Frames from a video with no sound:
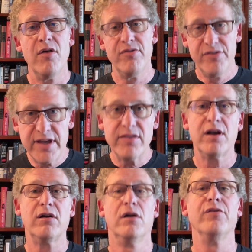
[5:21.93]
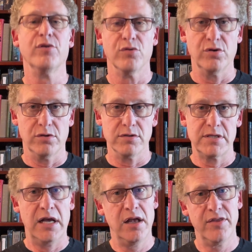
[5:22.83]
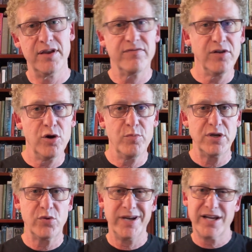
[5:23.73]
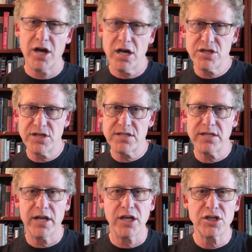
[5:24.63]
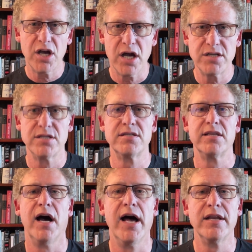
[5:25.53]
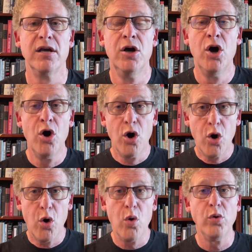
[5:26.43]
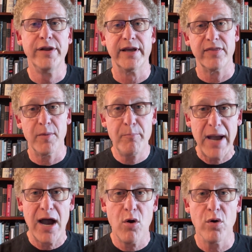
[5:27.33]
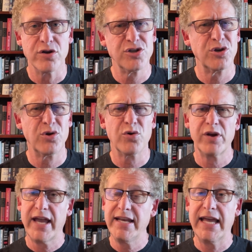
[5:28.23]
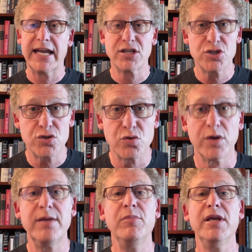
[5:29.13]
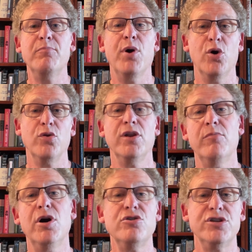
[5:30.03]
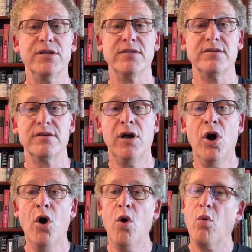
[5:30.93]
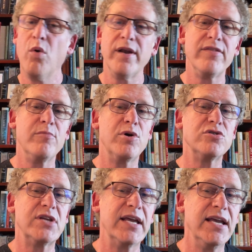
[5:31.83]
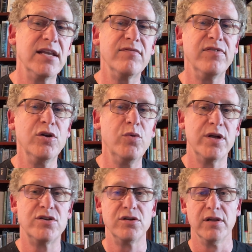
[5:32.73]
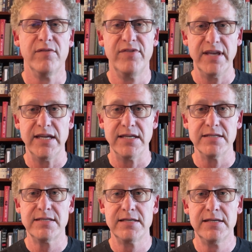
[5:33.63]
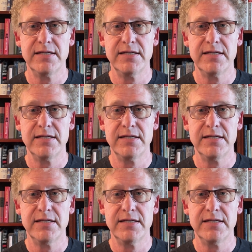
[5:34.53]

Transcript: Then there are other rules that float between conscious and unconscious thought, holding the power to create extremely potent emotions. One of the most influential of these